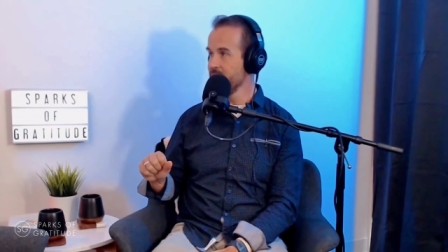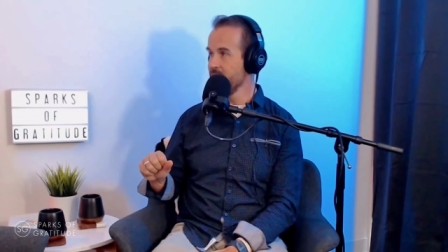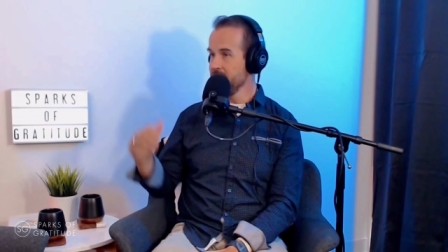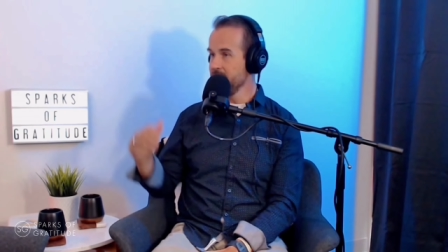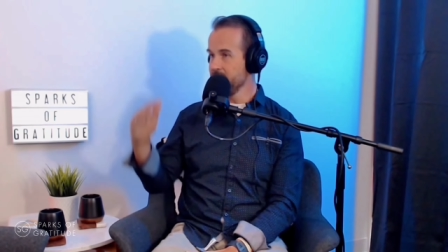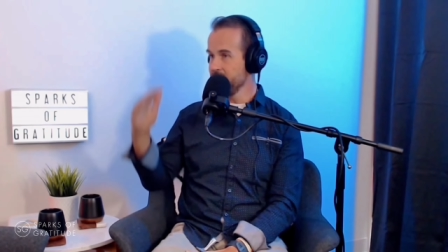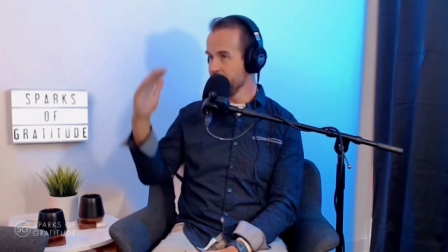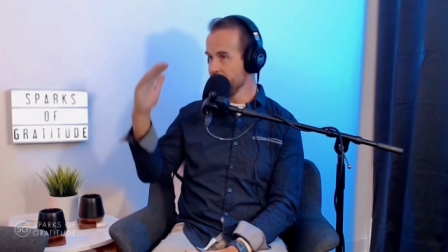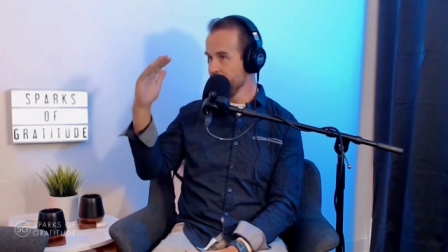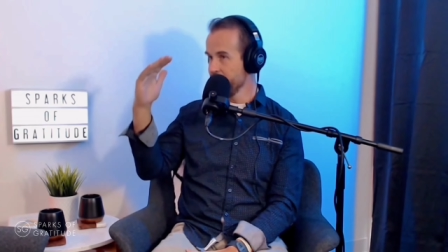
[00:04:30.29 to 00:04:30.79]

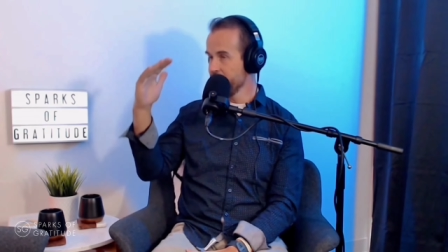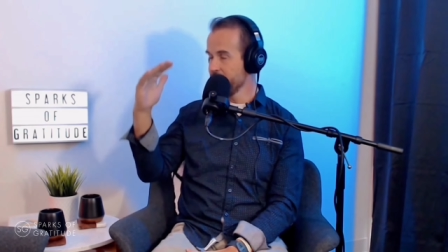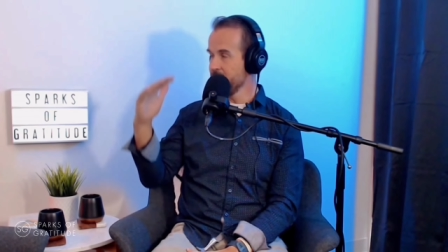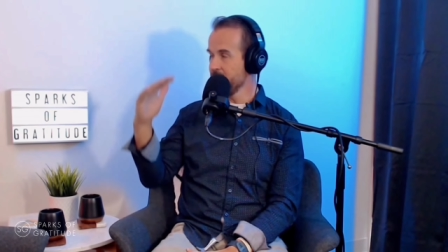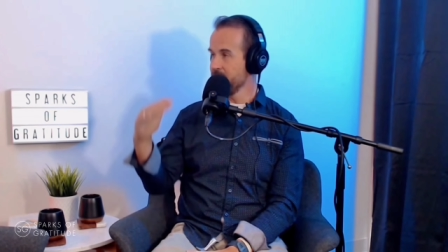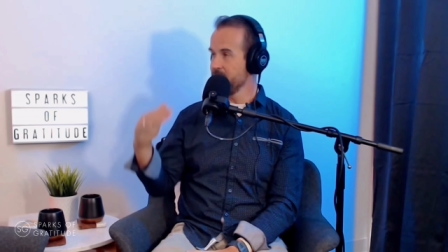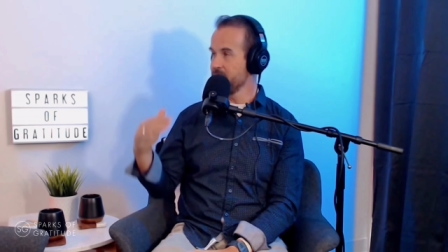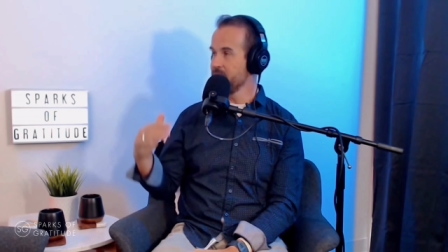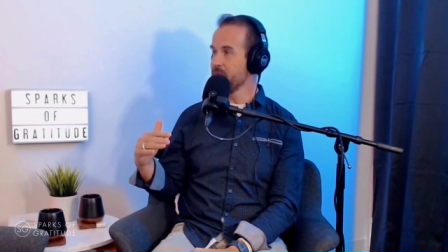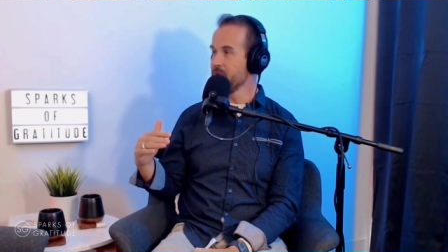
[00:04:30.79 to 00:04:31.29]
If you look at
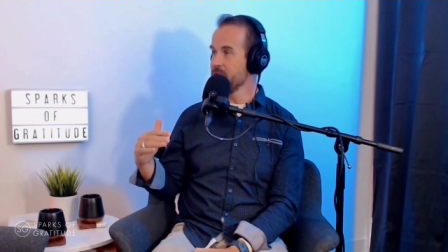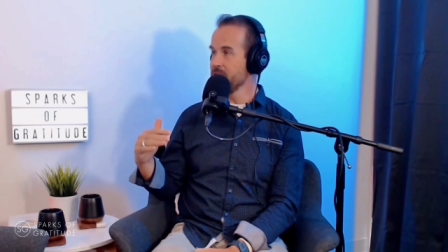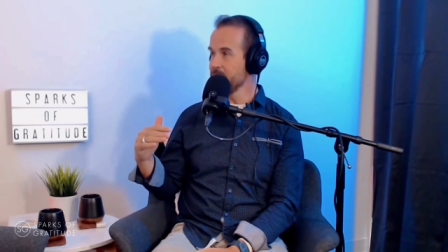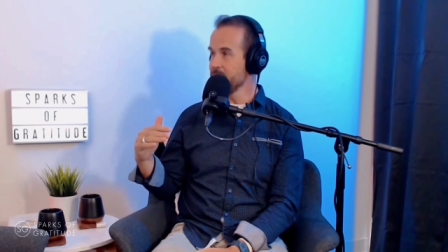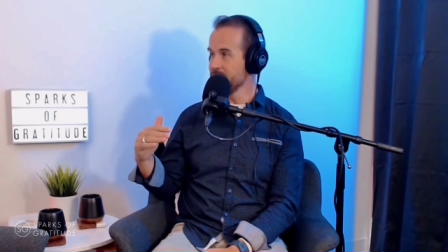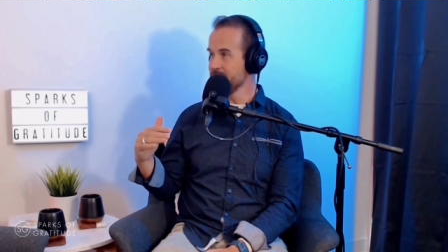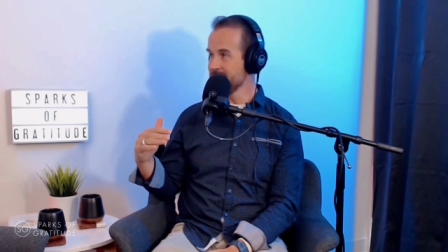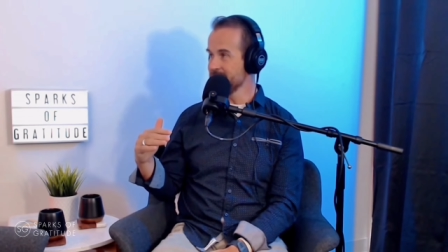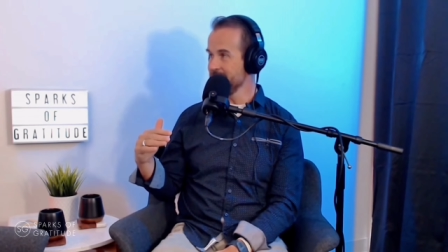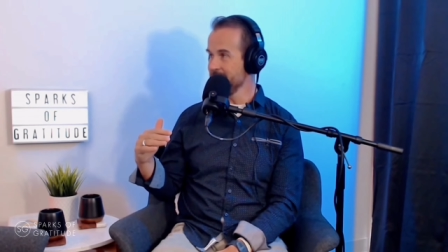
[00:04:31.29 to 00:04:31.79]
the
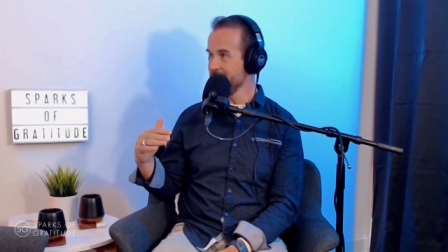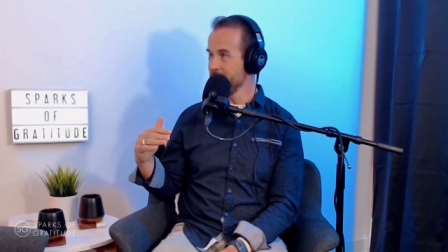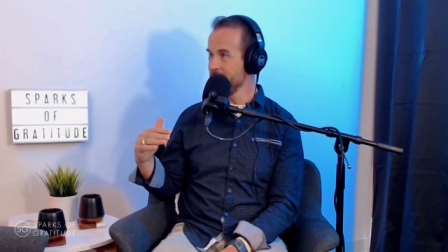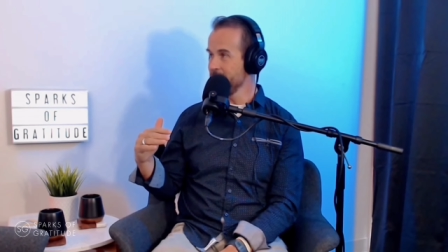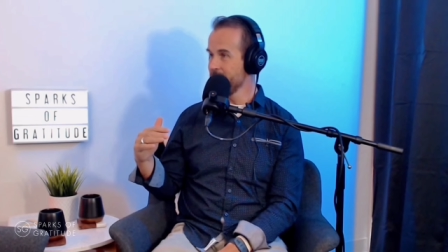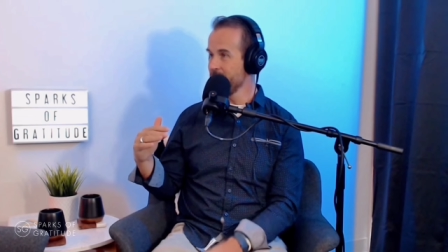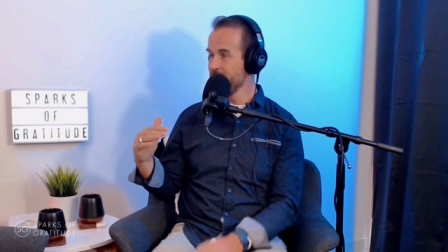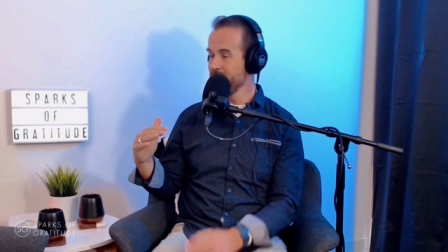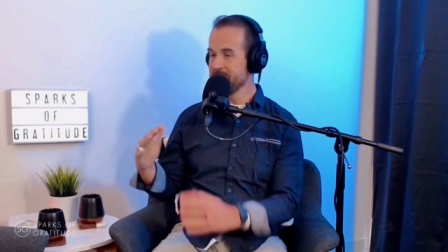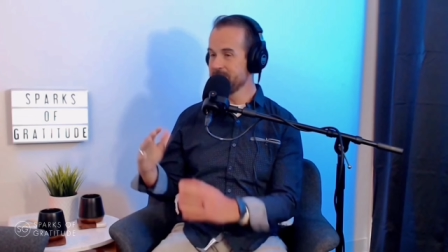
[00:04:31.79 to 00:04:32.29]
frequency,
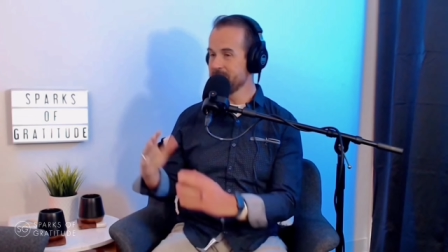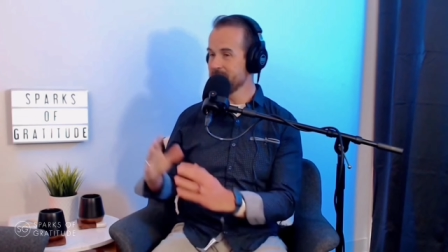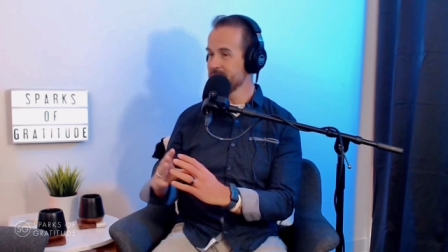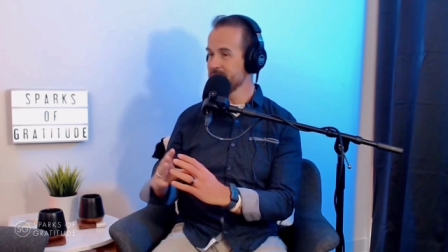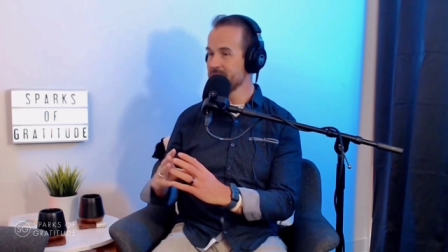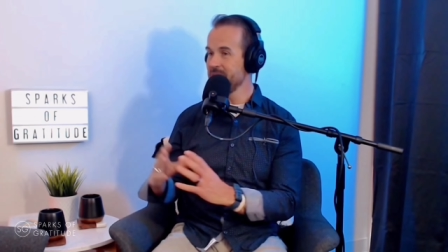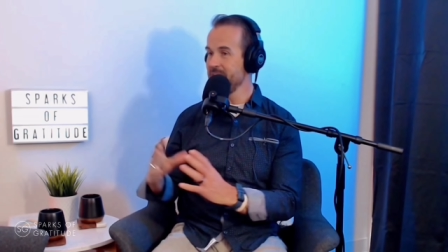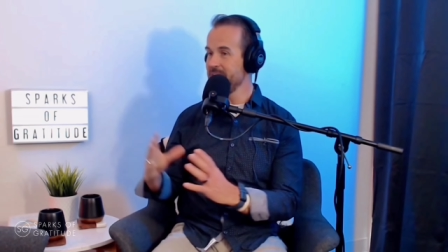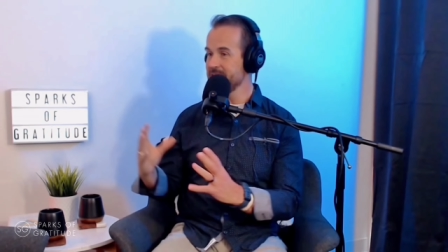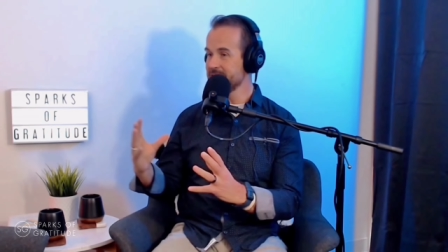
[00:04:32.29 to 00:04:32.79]
this was
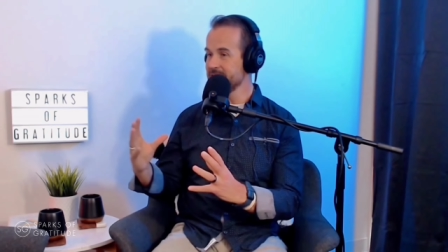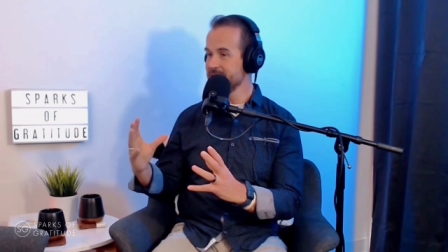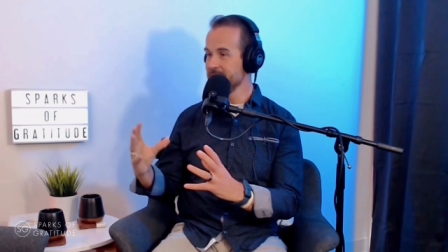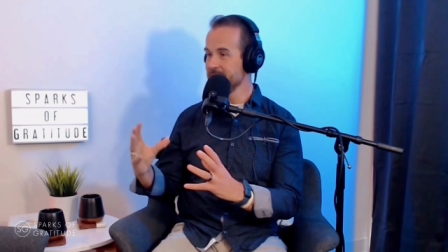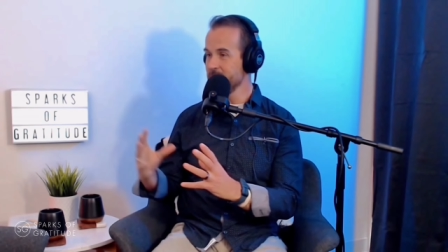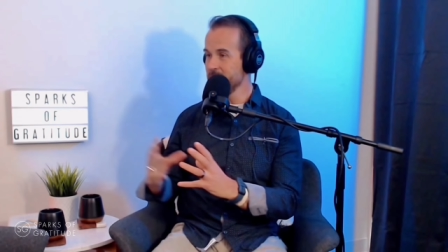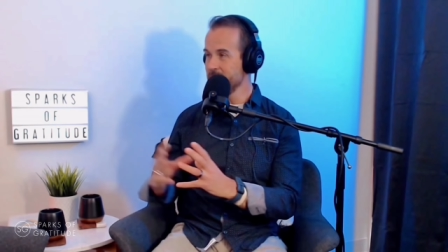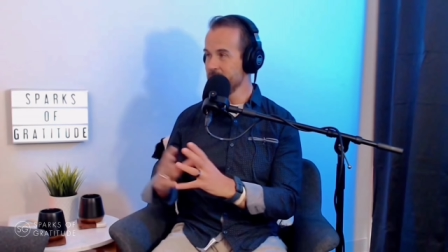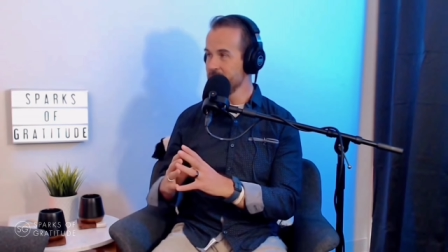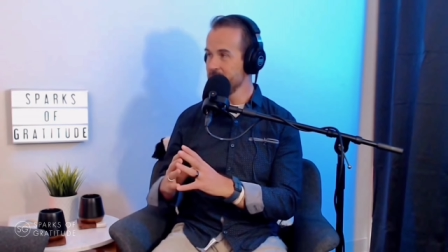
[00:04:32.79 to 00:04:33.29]

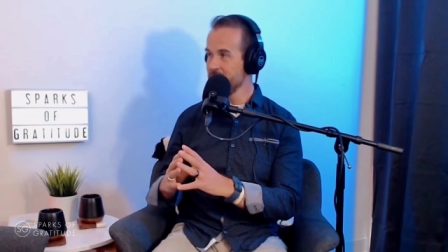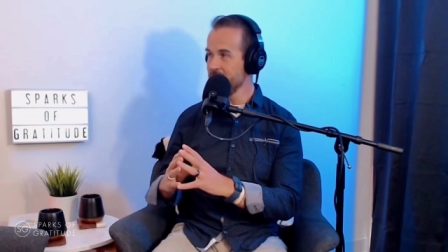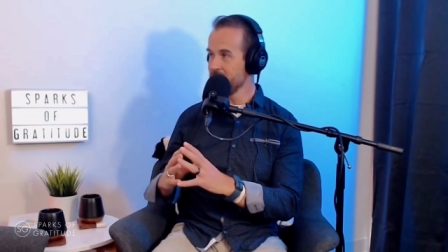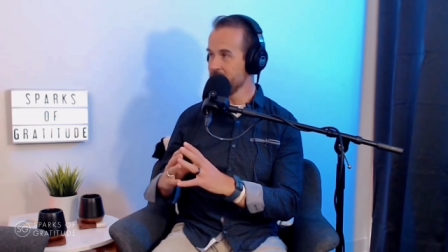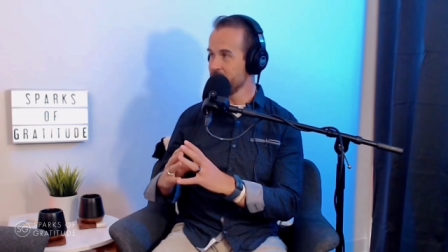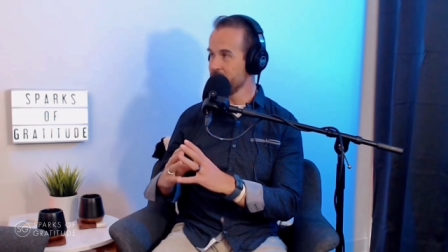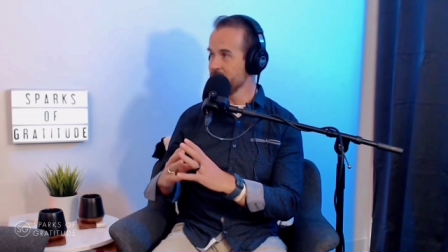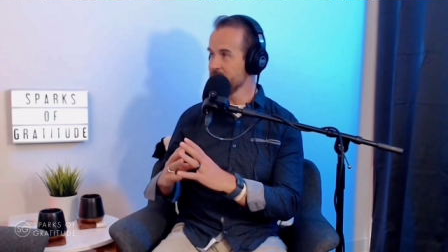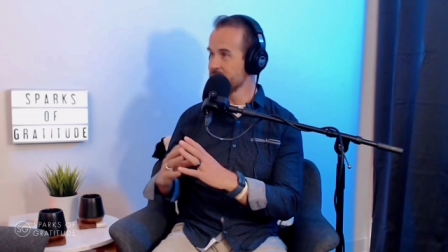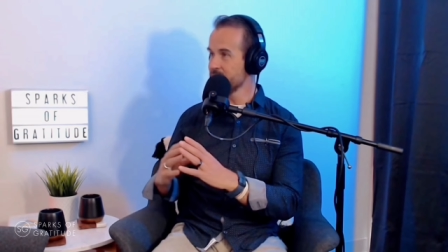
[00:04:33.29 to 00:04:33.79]
fascinating when I found
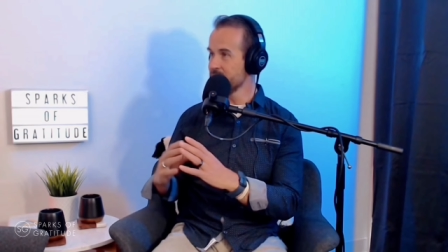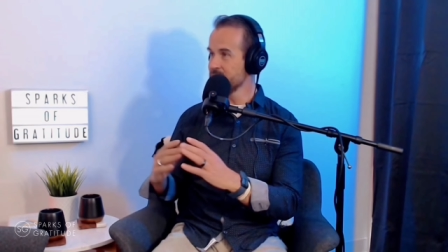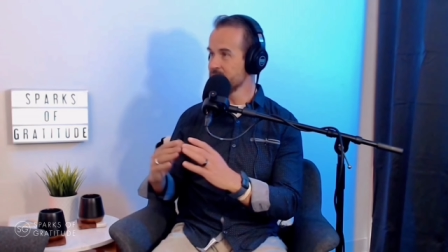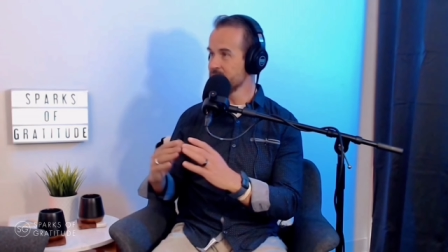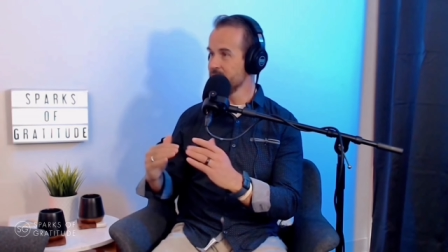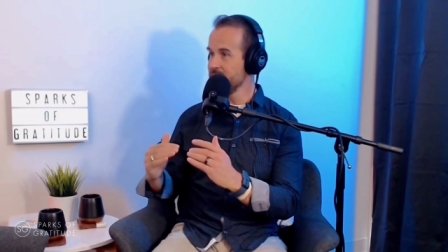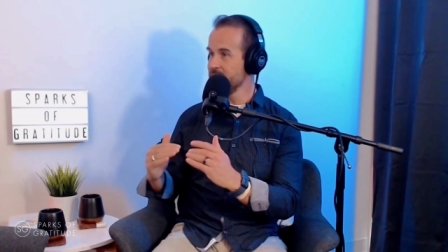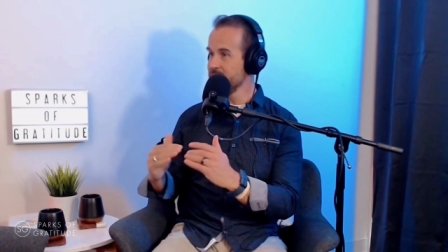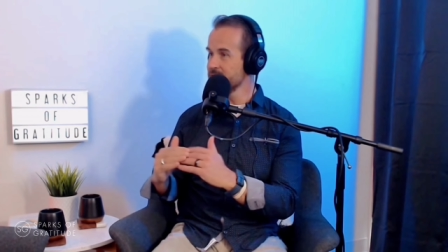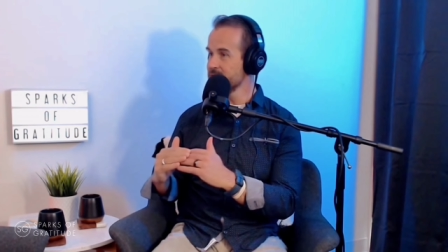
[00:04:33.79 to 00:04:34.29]
the research
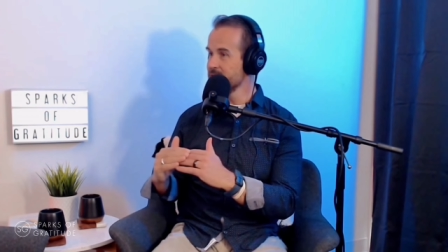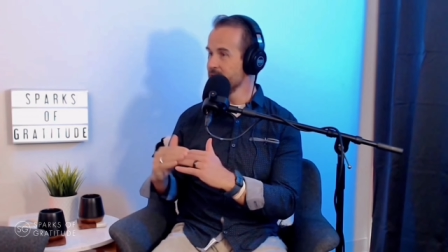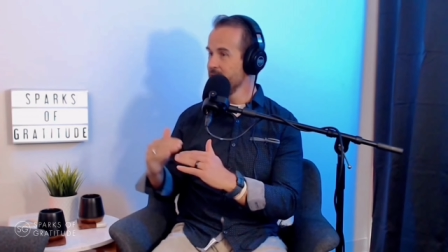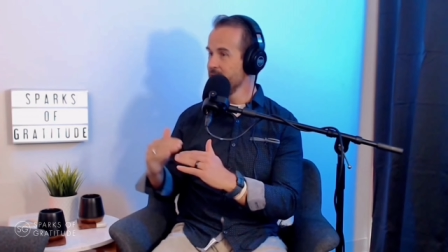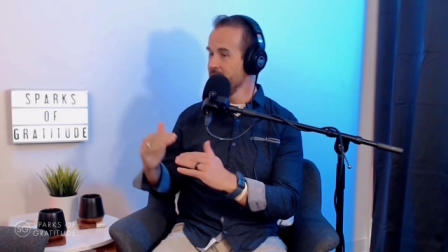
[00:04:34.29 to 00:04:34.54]
on this.